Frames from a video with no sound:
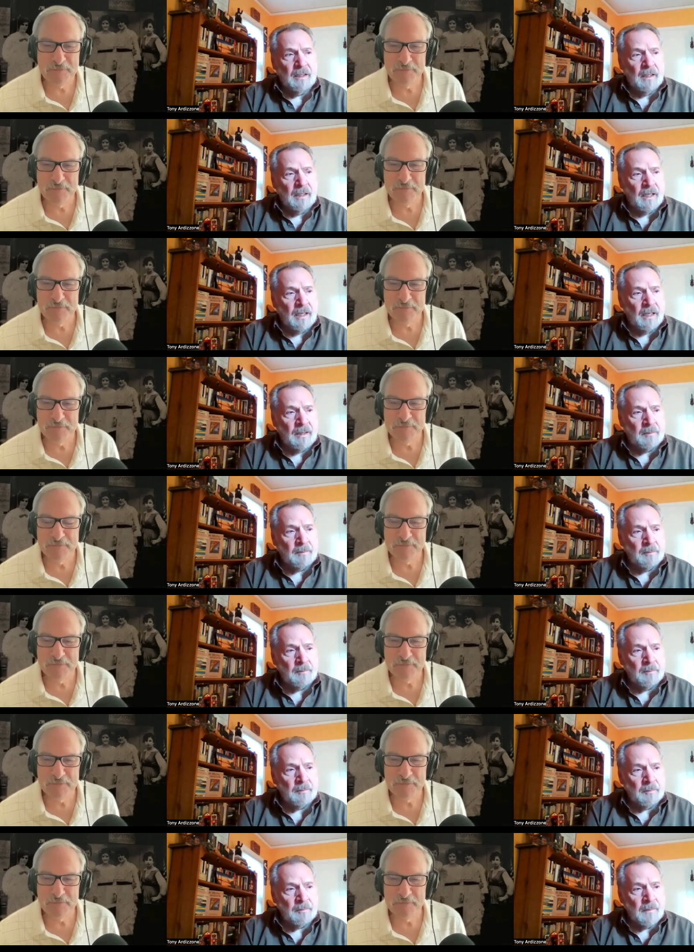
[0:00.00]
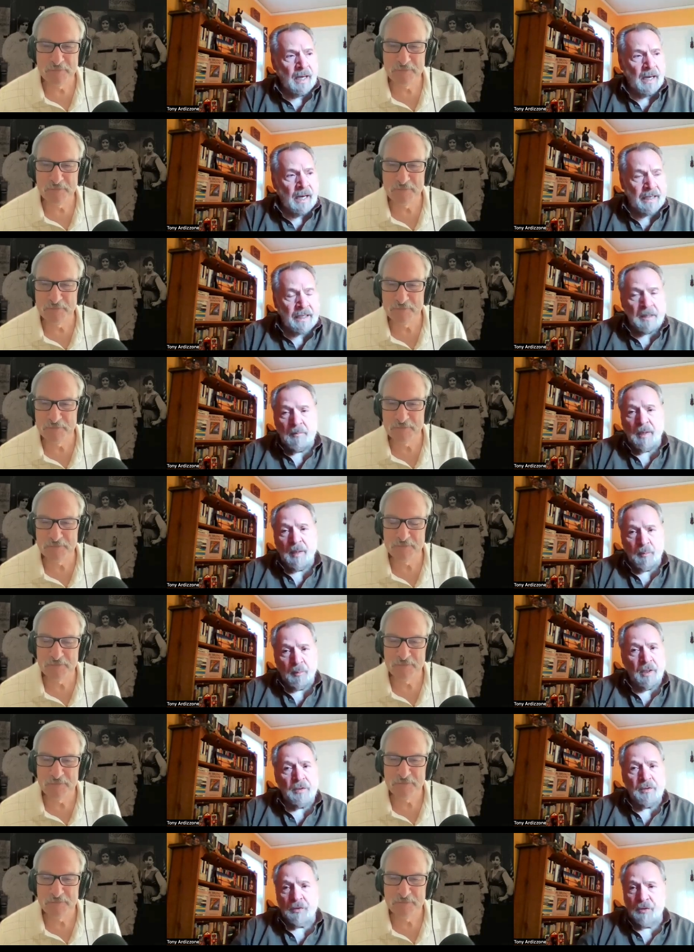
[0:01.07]
Speaker 1: um, I and my
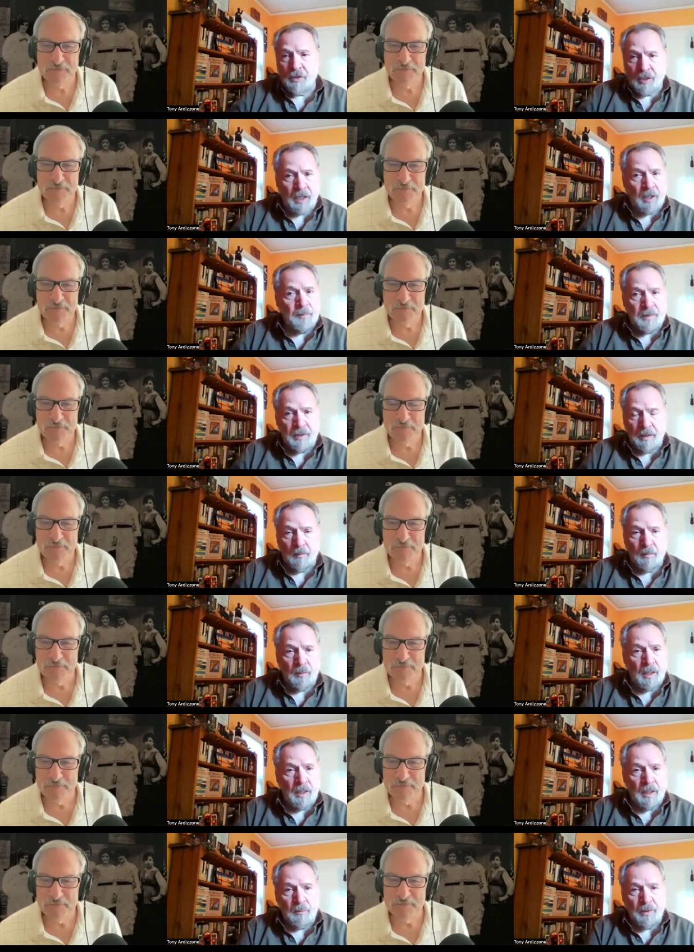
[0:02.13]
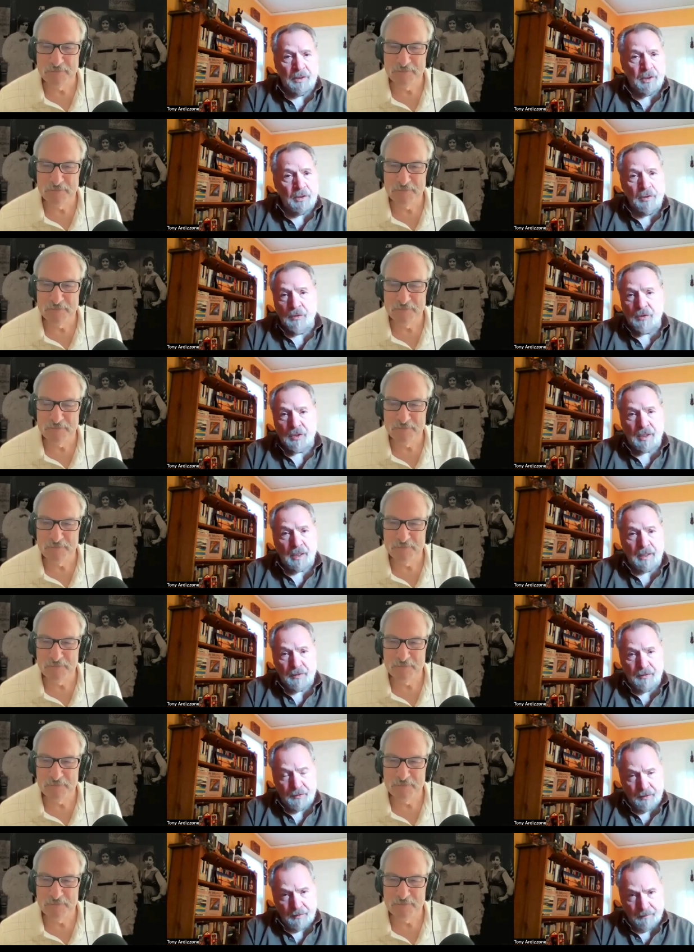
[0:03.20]
brothers helped him uh, with the
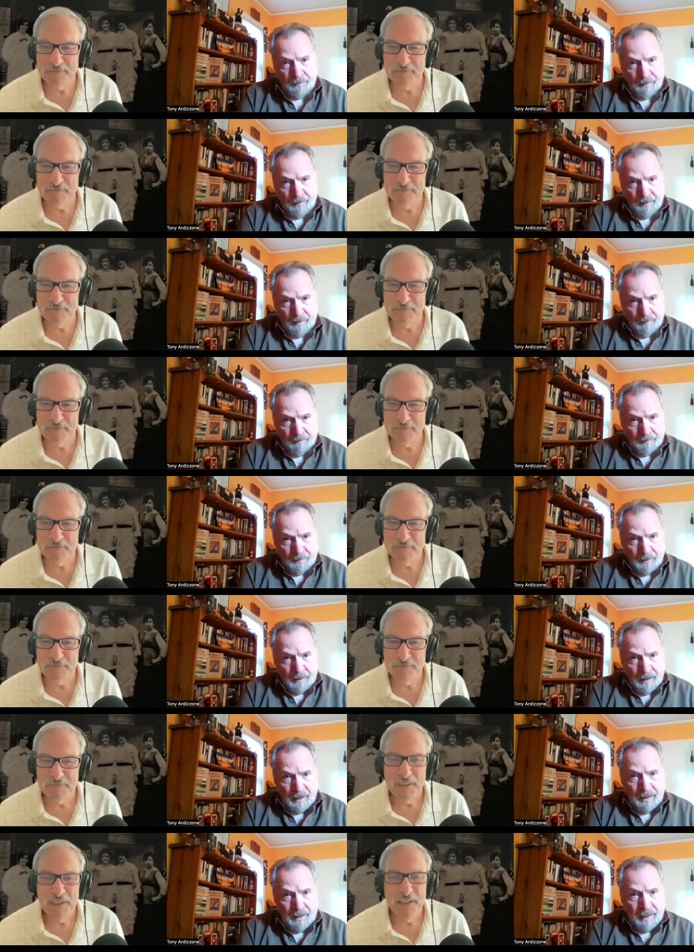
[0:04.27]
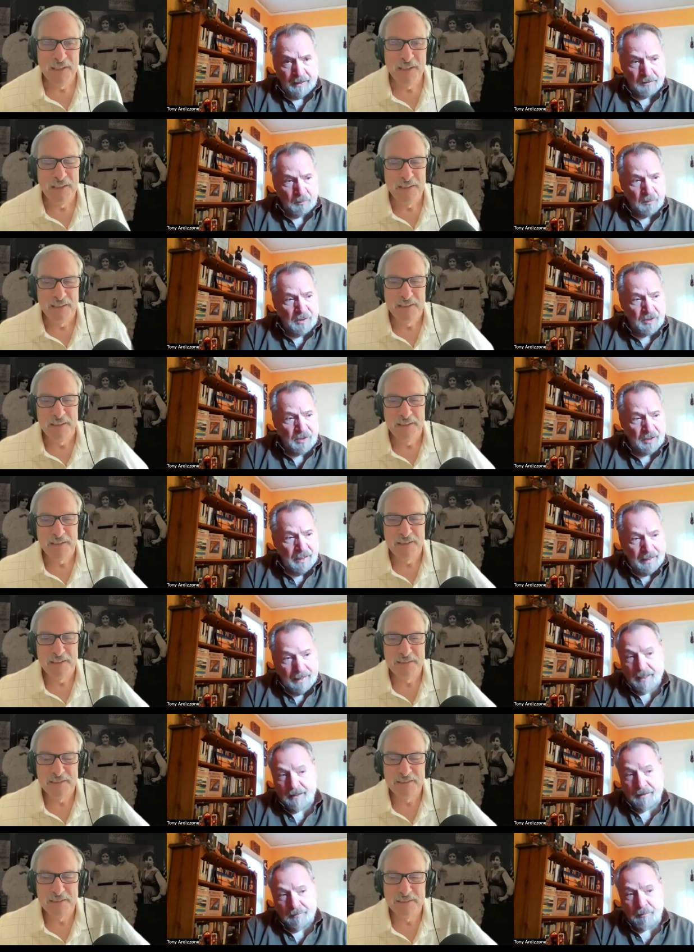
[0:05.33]
newsstands, and that was a lot.
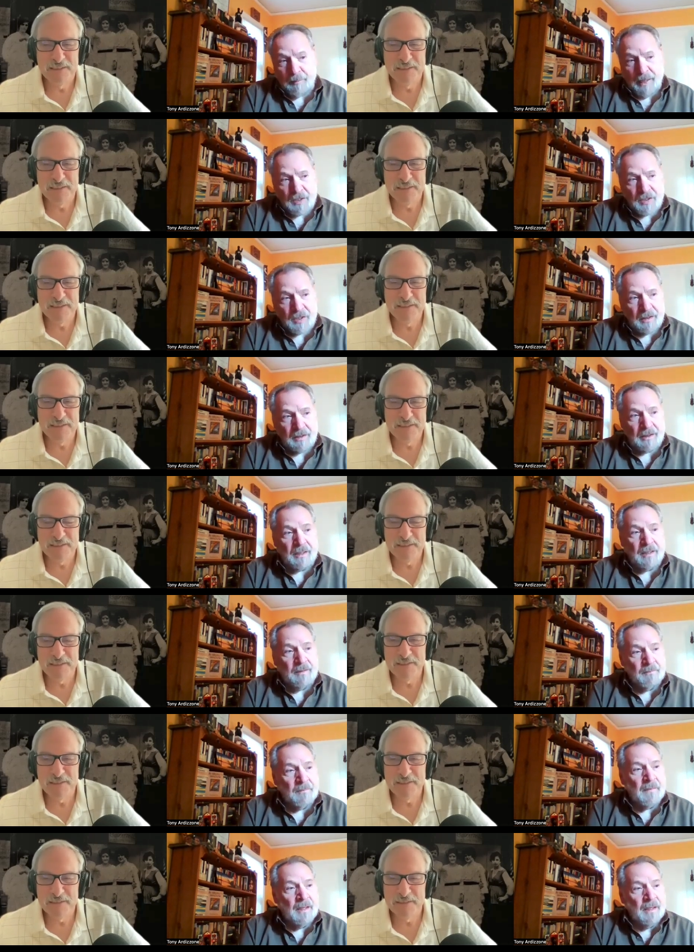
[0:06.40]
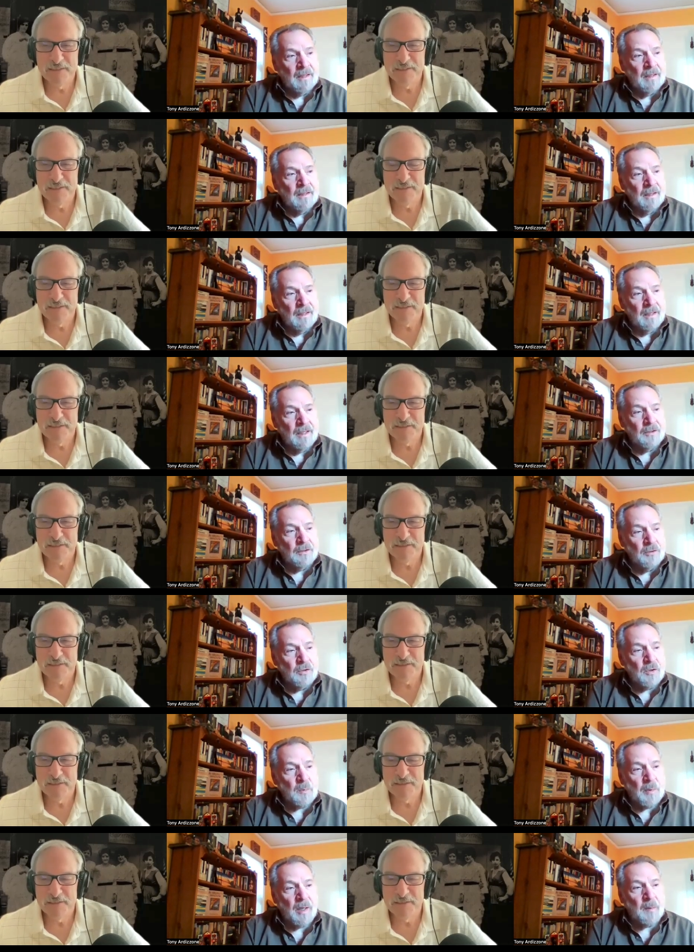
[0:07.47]
That basically, uh, the
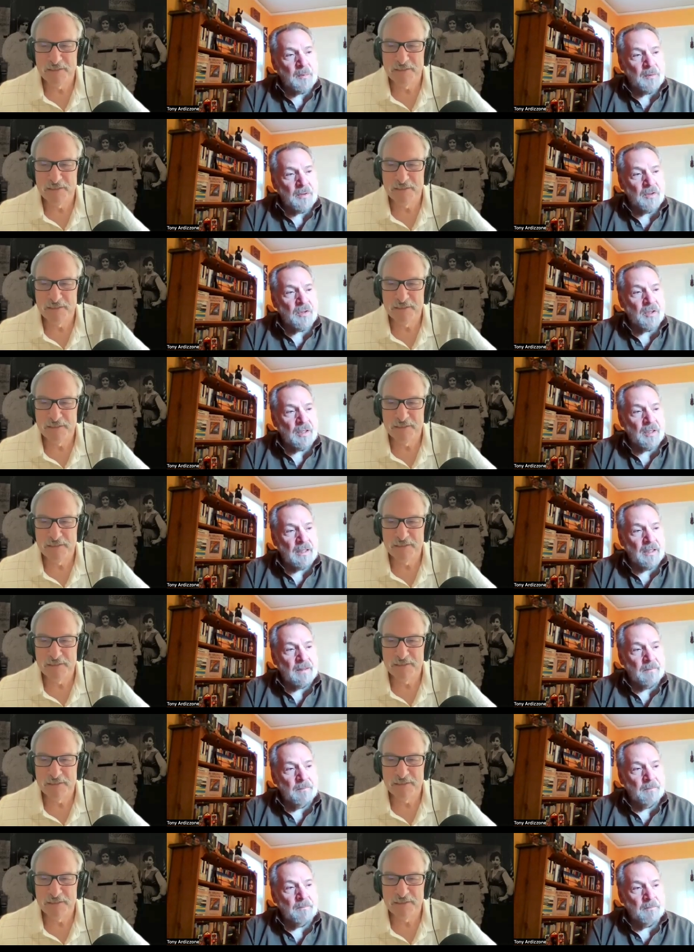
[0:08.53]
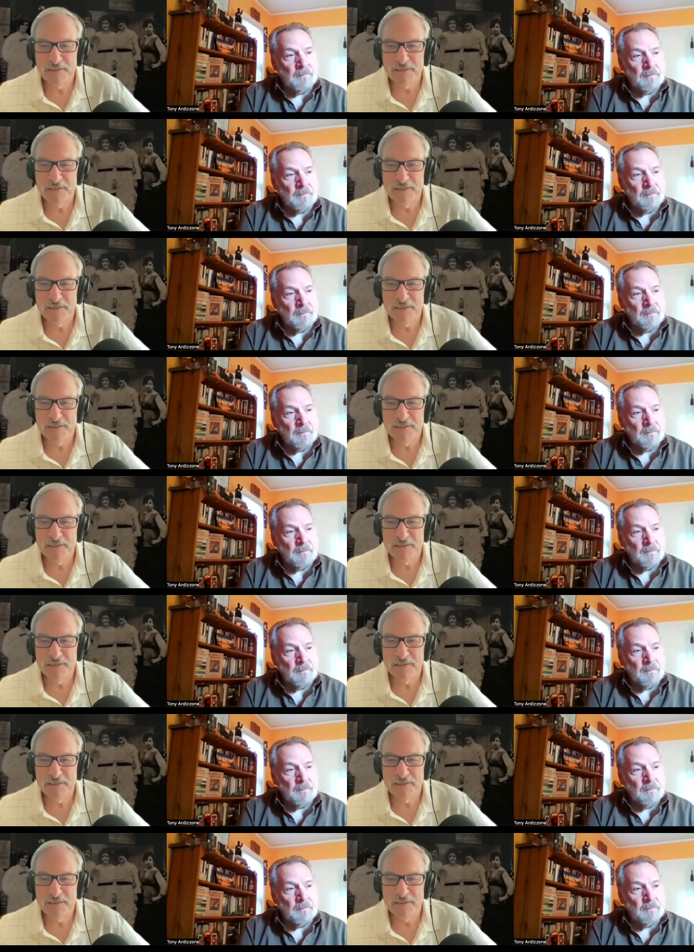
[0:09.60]
newspapers. Um,